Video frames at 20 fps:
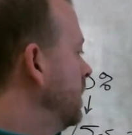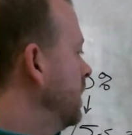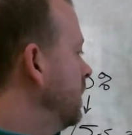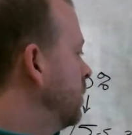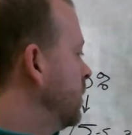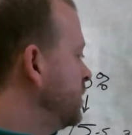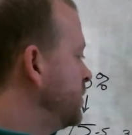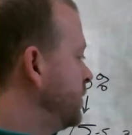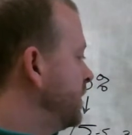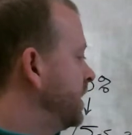
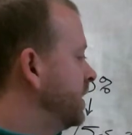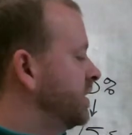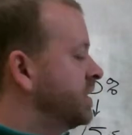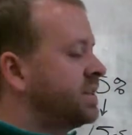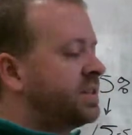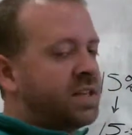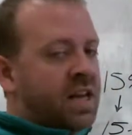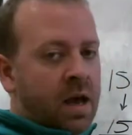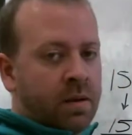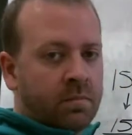once you get to this
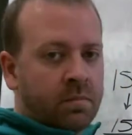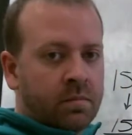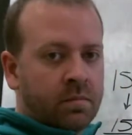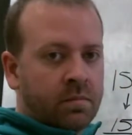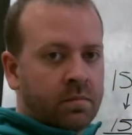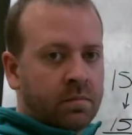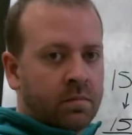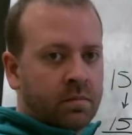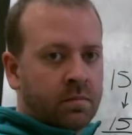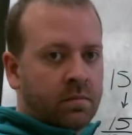step,
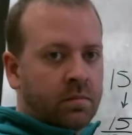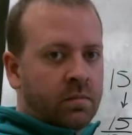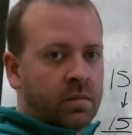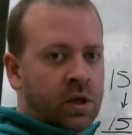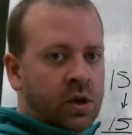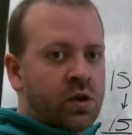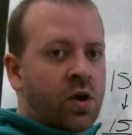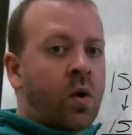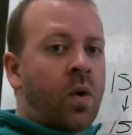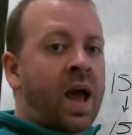
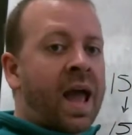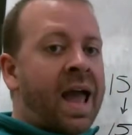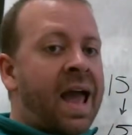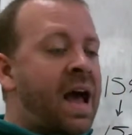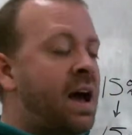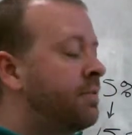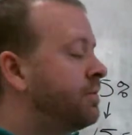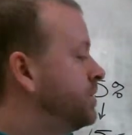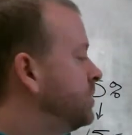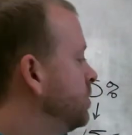you don't
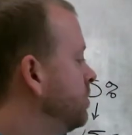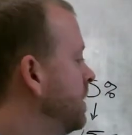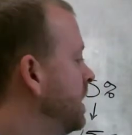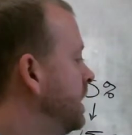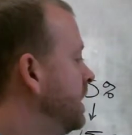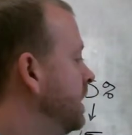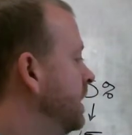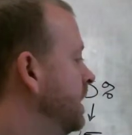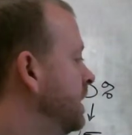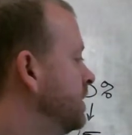have to make
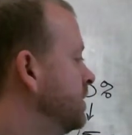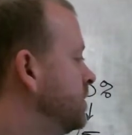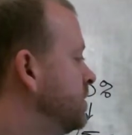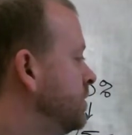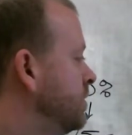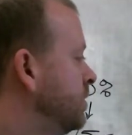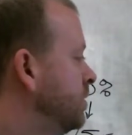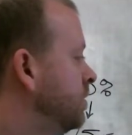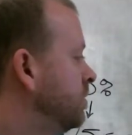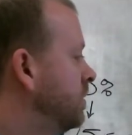it
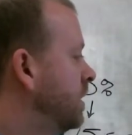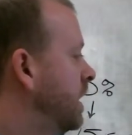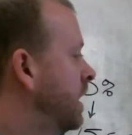into